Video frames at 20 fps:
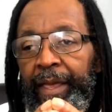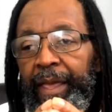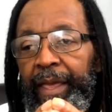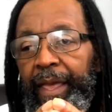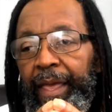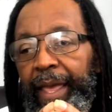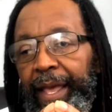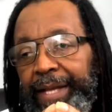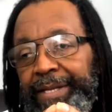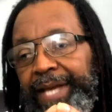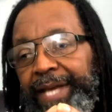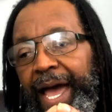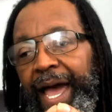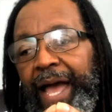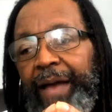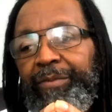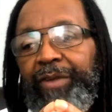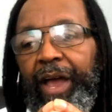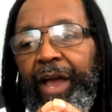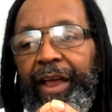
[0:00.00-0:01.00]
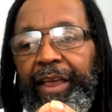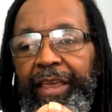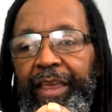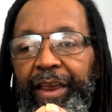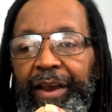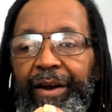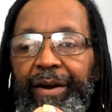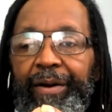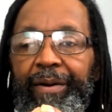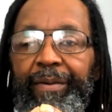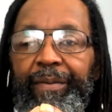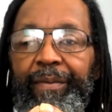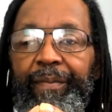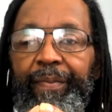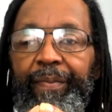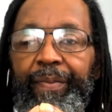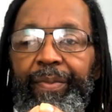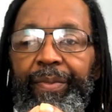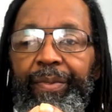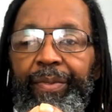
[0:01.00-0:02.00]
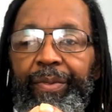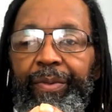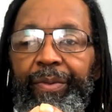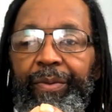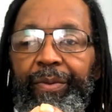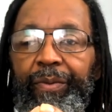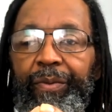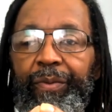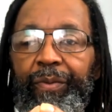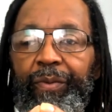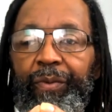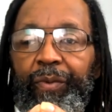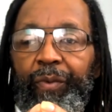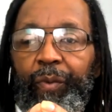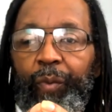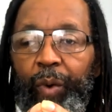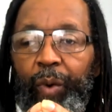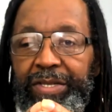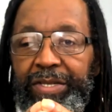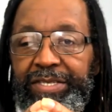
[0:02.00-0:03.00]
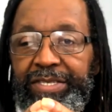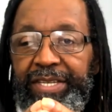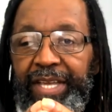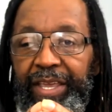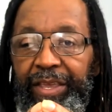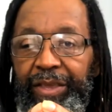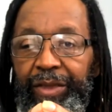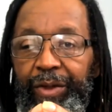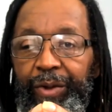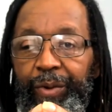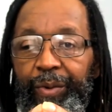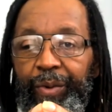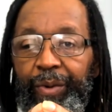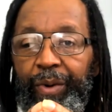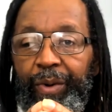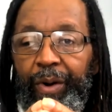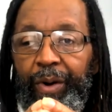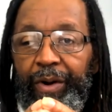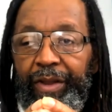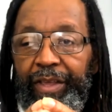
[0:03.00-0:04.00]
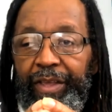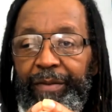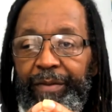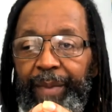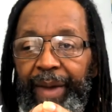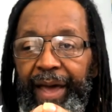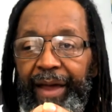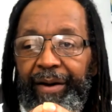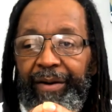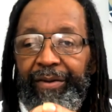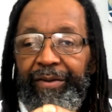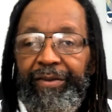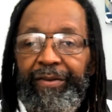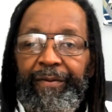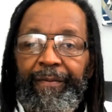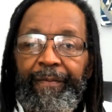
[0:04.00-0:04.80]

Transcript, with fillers: End times are here. What say you on these matters?